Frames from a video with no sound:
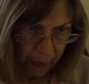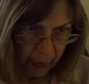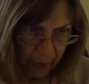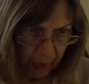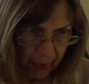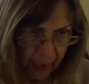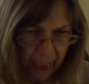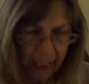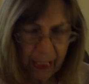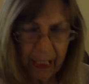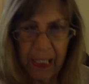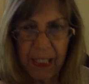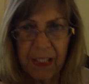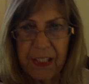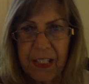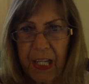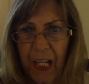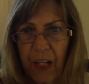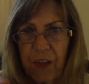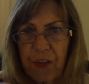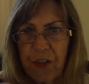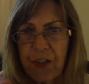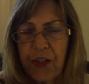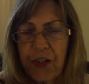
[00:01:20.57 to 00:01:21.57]
it
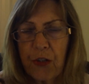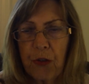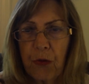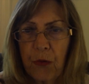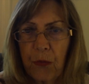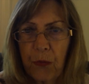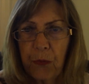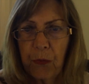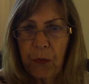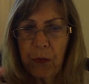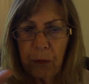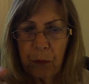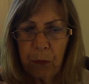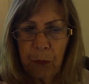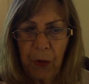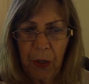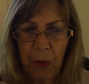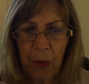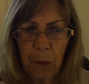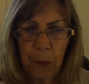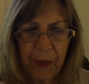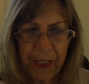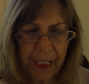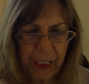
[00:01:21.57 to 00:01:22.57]
tells you
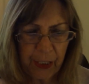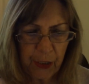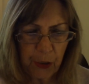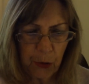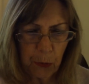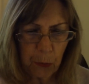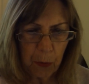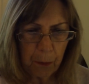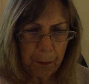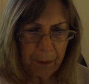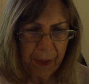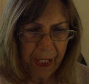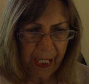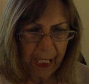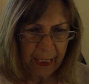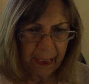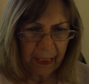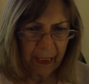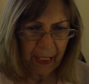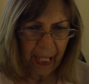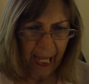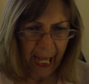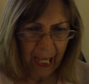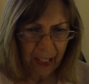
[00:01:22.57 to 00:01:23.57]
what week you were paid
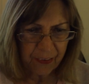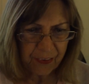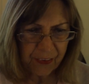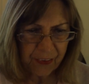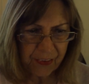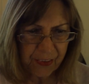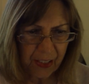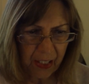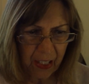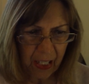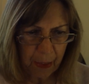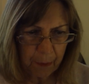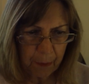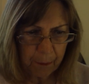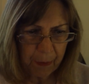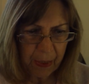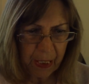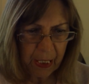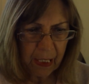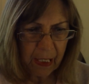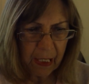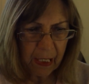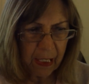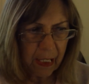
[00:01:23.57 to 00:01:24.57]
last time.
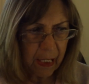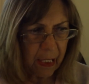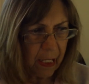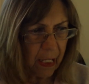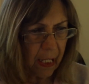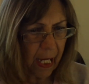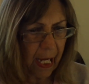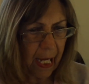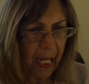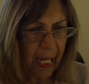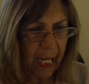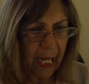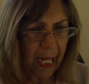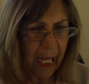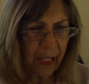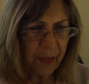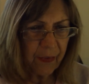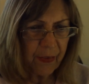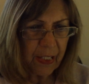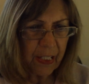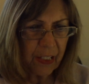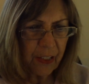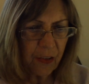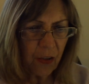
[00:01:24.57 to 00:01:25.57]

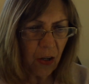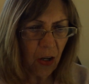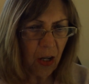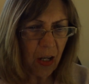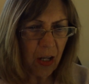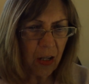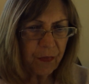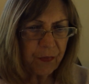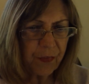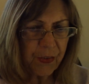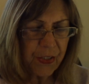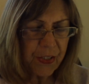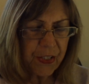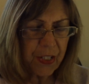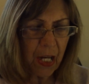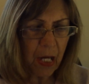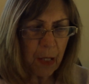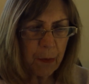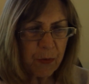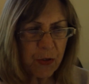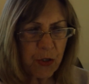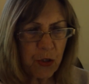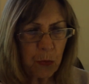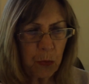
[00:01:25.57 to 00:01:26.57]
And then
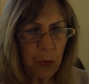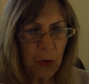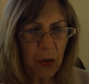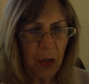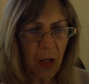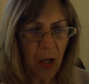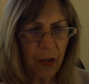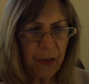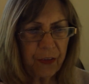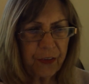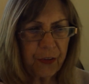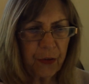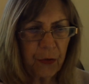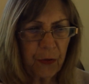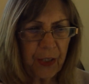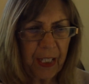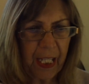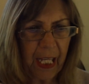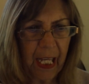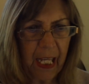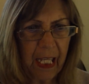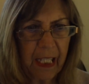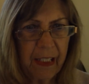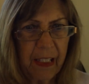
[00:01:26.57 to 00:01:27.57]
oftentimes you will also
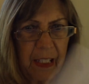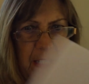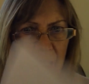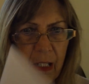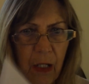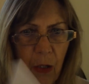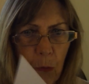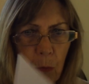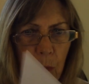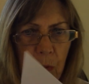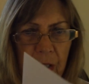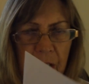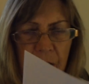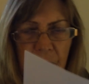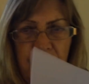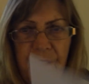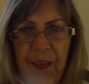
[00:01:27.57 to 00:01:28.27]
get one of